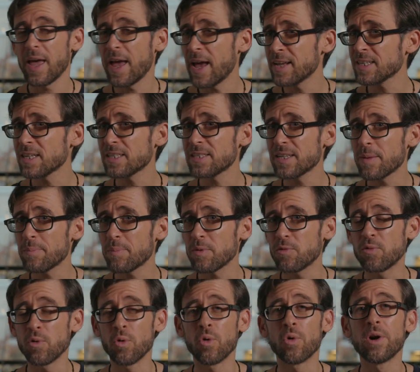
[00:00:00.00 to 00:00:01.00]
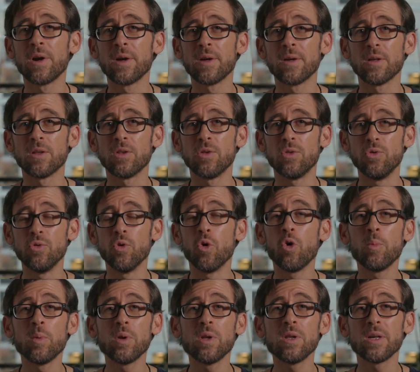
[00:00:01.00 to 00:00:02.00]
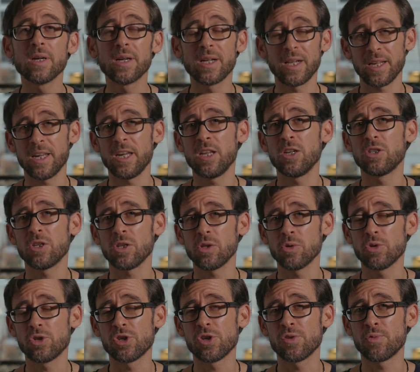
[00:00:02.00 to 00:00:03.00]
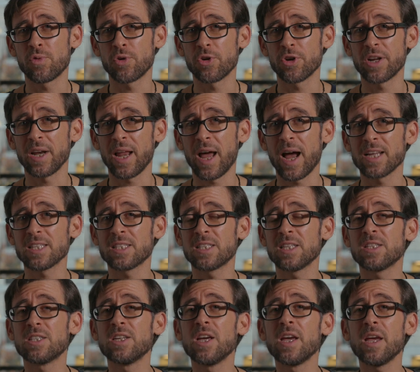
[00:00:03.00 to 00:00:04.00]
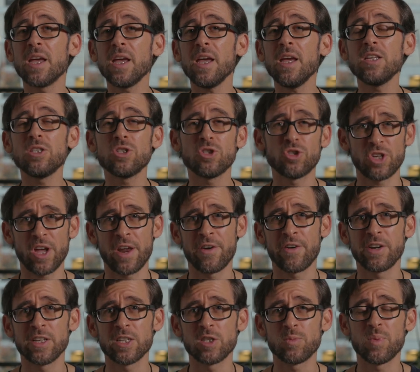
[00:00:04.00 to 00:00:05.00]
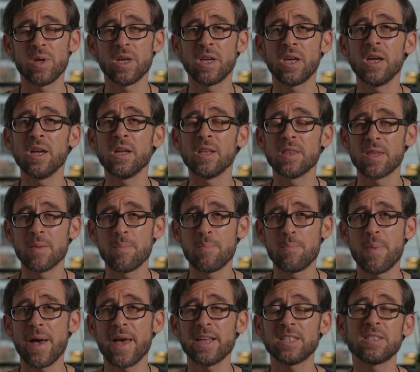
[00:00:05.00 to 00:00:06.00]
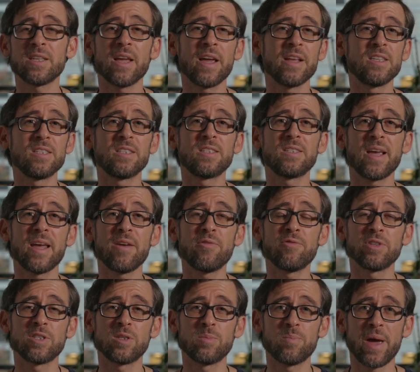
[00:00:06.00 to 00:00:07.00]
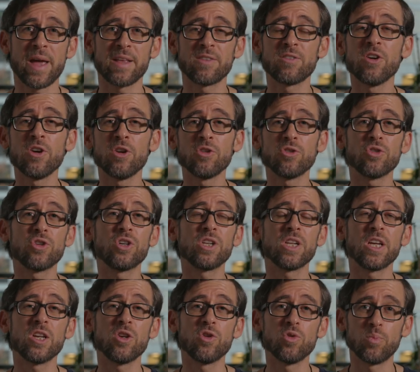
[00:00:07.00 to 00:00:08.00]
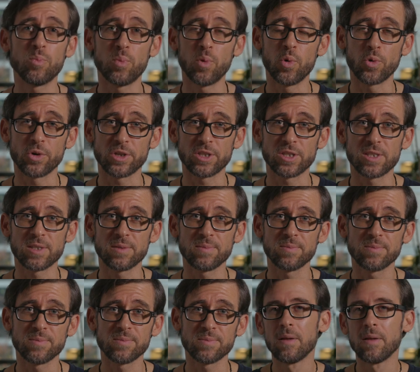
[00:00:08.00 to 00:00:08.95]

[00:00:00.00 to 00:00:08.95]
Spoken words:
As I said before, normal cleaning solution for your glasses is generally speaking the best and safest bet to clean your ports.